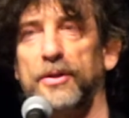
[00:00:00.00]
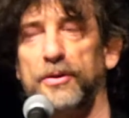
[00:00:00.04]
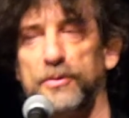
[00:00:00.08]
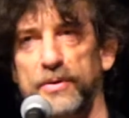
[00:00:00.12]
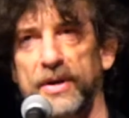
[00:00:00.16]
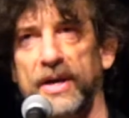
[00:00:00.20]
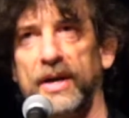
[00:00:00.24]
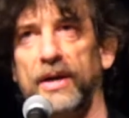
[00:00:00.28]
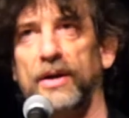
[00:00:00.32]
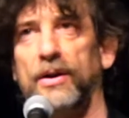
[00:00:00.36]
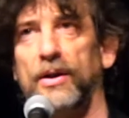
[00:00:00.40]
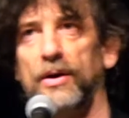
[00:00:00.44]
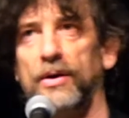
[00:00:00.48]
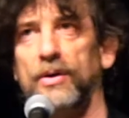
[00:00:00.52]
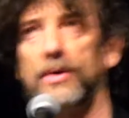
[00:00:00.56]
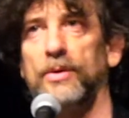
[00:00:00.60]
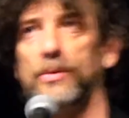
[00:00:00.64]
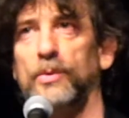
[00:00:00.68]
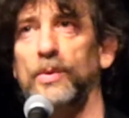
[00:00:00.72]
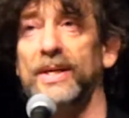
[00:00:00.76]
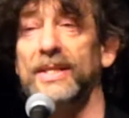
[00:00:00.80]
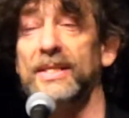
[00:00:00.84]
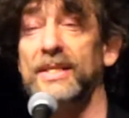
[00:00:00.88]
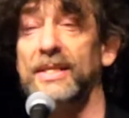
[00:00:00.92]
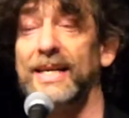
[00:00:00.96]
at 3 o'clock
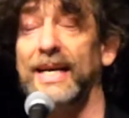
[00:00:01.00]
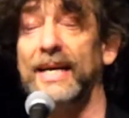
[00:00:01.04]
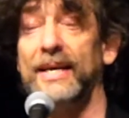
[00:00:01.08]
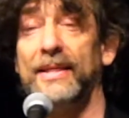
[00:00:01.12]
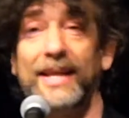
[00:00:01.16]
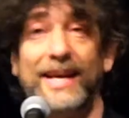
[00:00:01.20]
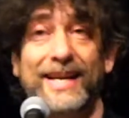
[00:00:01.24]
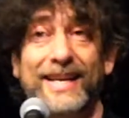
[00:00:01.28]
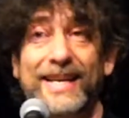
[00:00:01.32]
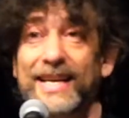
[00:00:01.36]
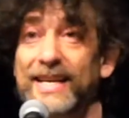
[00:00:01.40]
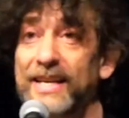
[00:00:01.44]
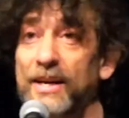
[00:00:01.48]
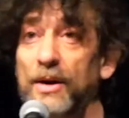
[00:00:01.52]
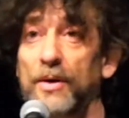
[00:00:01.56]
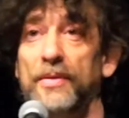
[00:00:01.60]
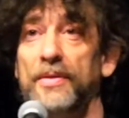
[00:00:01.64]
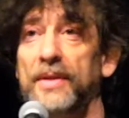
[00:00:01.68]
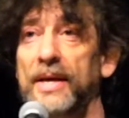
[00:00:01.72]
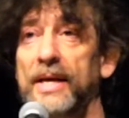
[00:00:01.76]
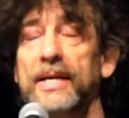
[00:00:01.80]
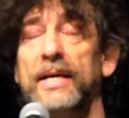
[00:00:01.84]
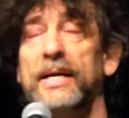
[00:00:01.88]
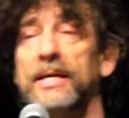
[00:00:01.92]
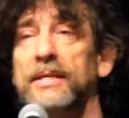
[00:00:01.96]
on Wednesday, they need it
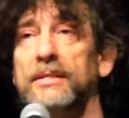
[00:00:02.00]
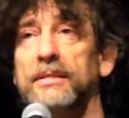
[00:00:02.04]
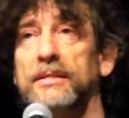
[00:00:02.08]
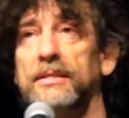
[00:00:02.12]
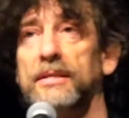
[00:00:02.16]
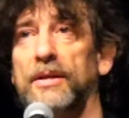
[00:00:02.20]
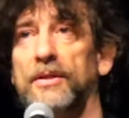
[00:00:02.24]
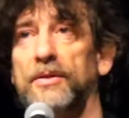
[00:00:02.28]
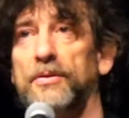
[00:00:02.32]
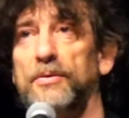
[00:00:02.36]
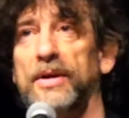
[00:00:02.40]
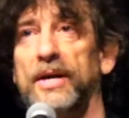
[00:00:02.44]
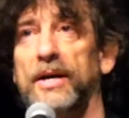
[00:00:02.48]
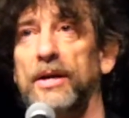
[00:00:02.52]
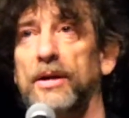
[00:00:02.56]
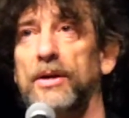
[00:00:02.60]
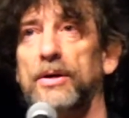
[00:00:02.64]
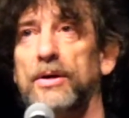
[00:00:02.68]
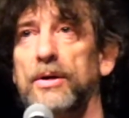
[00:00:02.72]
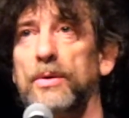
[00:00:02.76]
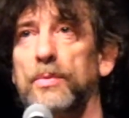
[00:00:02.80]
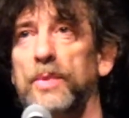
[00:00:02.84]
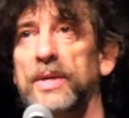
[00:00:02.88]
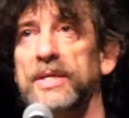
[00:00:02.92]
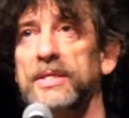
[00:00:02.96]
on their desk at 3
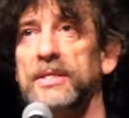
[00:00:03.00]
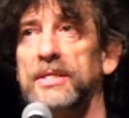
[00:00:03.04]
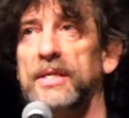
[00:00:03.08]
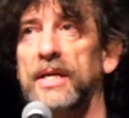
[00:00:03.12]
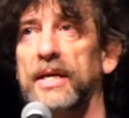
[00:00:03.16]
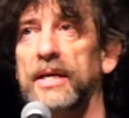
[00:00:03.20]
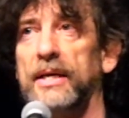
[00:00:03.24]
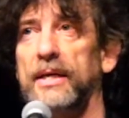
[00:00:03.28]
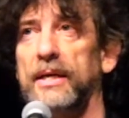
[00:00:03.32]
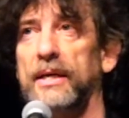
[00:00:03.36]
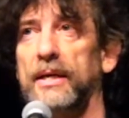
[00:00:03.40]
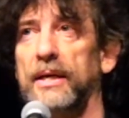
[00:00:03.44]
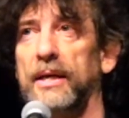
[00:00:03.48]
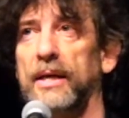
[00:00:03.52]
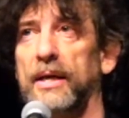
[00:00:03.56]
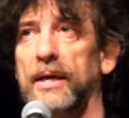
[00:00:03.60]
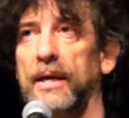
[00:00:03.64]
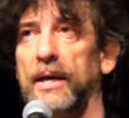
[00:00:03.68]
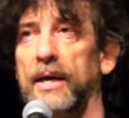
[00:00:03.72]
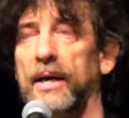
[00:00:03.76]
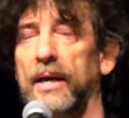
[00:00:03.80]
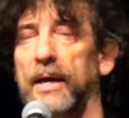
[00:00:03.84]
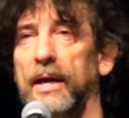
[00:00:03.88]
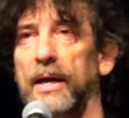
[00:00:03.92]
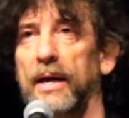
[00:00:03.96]
o'clock on Wednesday.
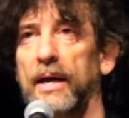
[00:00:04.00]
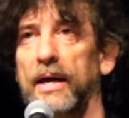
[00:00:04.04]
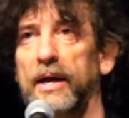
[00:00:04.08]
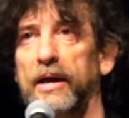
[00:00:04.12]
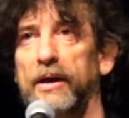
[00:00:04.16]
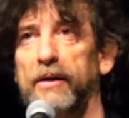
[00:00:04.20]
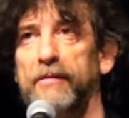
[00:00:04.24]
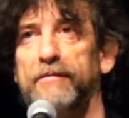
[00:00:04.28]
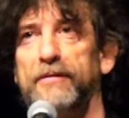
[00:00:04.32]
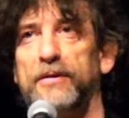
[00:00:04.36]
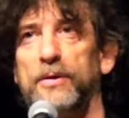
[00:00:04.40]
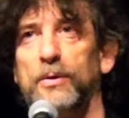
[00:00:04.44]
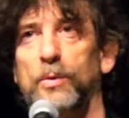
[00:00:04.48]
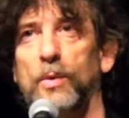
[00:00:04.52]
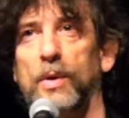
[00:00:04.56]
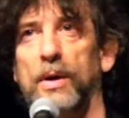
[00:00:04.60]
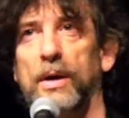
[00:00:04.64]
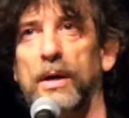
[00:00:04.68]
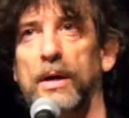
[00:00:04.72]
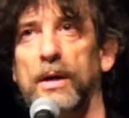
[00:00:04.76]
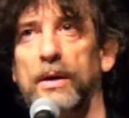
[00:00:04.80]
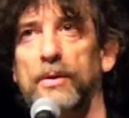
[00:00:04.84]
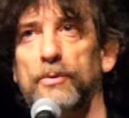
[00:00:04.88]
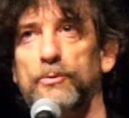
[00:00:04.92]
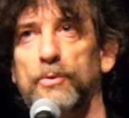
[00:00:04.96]
If you
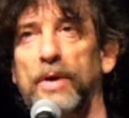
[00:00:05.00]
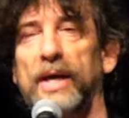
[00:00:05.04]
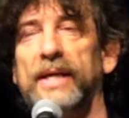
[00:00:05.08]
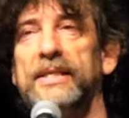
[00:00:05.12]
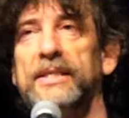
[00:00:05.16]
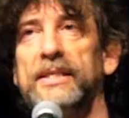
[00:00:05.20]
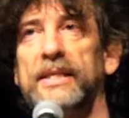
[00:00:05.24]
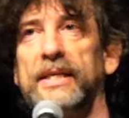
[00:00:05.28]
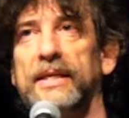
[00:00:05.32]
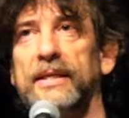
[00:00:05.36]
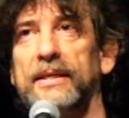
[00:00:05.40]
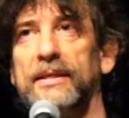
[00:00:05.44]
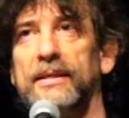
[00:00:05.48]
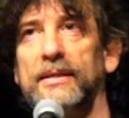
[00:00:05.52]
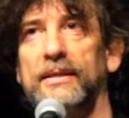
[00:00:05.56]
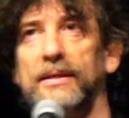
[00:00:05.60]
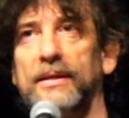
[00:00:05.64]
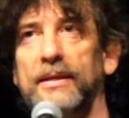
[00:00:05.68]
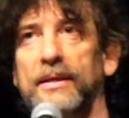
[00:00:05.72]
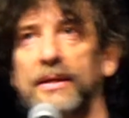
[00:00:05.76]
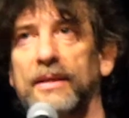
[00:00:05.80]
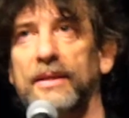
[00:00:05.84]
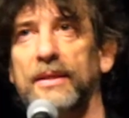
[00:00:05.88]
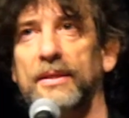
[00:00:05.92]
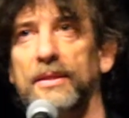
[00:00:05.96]
are
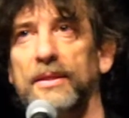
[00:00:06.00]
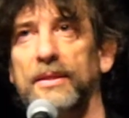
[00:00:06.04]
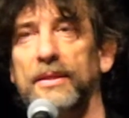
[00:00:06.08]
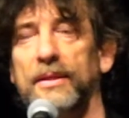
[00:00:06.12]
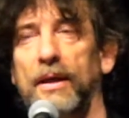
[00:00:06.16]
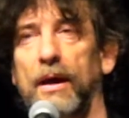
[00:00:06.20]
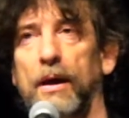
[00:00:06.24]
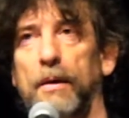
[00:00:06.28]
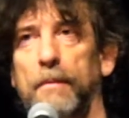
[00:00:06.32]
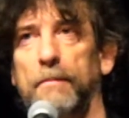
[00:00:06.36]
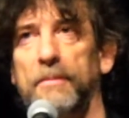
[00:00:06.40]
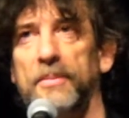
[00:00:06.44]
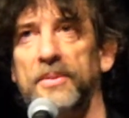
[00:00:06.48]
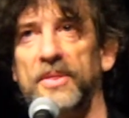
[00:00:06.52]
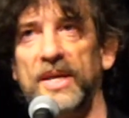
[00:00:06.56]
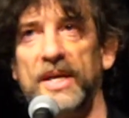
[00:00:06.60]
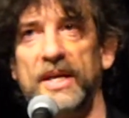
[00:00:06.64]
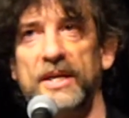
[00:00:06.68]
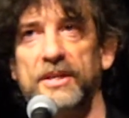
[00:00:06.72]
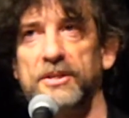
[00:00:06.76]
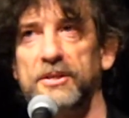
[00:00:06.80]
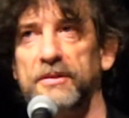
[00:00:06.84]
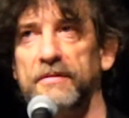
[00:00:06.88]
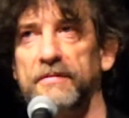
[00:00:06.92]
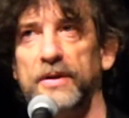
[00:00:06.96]
writing up
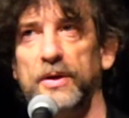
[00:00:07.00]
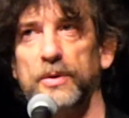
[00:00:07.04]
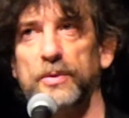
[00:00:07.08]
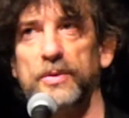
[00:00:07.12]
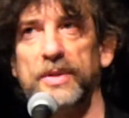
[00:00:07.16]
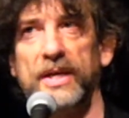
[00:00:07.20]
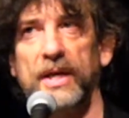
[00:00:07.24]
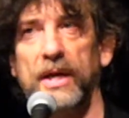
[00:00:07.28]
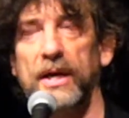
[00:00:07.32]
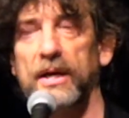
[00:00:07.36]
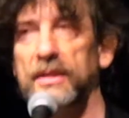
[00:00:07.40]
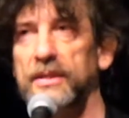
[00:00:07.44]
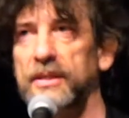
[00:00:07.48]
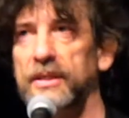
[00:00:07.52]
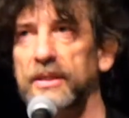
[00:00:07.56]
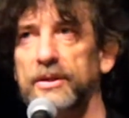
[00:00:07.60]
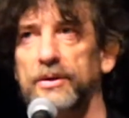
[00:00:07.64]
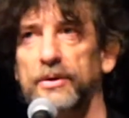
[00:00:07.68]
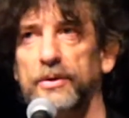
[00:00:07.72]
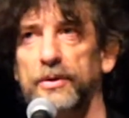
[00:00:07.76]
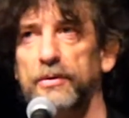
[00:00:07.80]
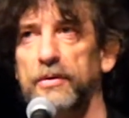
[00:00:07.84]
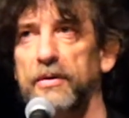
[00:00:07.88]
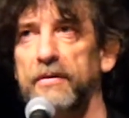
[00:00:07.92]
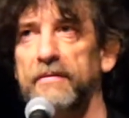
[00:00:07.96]
the interview, the
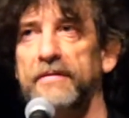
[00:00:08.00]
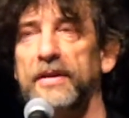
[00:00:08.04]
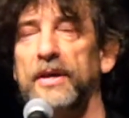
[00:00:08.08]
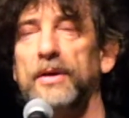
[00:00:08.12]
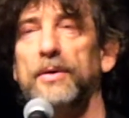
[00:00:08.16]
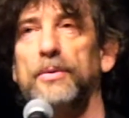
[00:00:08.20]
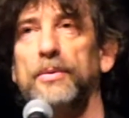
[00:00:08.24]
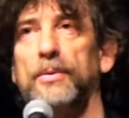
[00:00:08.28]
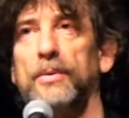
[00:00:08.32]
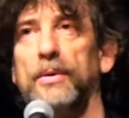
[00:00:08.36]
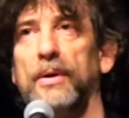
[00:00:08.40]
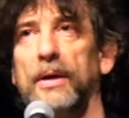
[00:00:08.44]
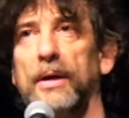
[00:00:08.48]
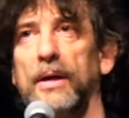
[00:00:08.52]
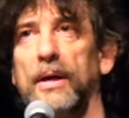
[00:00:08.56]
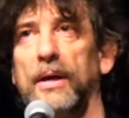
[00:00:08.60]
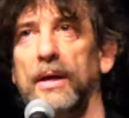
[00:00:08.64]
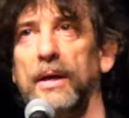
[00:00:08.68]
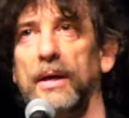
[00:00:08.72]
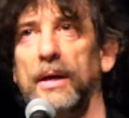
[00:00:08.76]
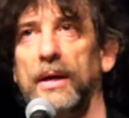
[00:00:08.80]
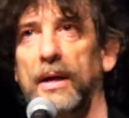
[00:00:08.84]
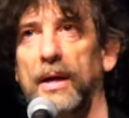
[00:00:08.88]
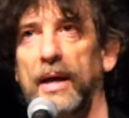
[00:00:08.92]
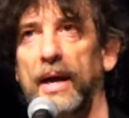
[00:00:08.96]
article, the review,
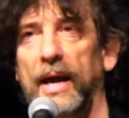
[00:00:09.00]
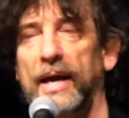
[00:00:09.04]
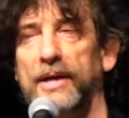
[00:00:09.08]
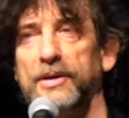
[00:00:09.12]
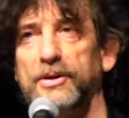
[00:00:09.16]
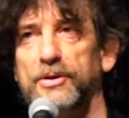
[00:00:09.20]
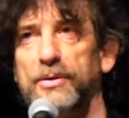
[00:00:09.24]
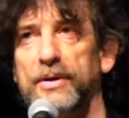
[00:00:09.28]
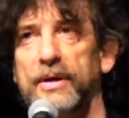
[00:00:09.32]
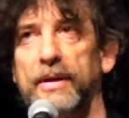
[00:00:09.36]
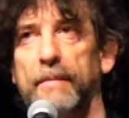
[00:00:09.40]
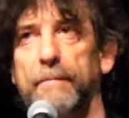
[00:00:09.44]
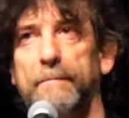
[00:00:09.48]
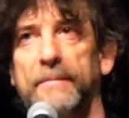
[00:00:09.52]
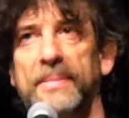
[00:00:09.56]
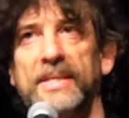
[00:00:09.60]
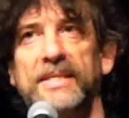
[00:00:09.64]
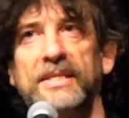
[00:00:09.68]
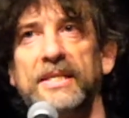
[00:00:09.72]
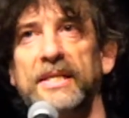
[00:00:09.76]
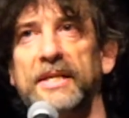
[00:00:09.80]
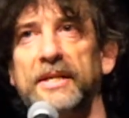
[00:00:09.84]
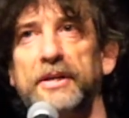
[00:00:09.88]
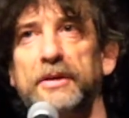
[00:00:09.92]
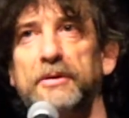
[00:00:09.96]
and you're in a
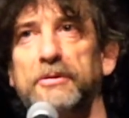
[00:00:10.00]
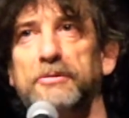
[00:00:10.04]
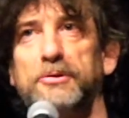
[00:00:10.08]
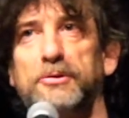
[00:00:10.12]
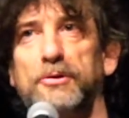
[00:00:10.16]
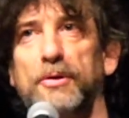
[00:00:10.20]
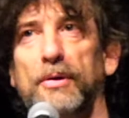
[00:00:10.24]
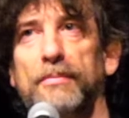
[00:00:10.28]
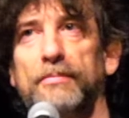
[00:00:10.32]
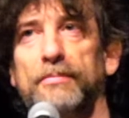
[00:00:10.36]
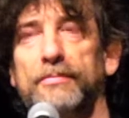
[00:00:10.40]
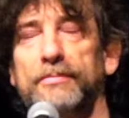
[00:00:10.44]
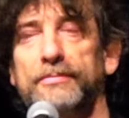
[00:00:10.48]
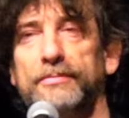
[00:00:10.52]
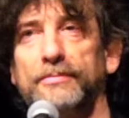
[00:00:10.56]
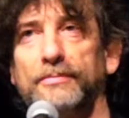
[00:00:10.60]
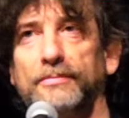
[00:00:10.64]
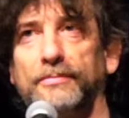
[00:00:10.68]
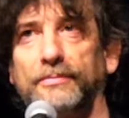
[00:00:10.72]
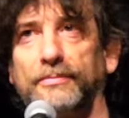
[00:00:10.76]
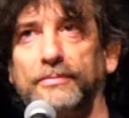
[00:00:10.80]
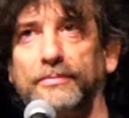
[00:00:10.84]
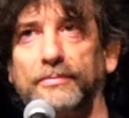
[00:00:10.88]
busy newsroom,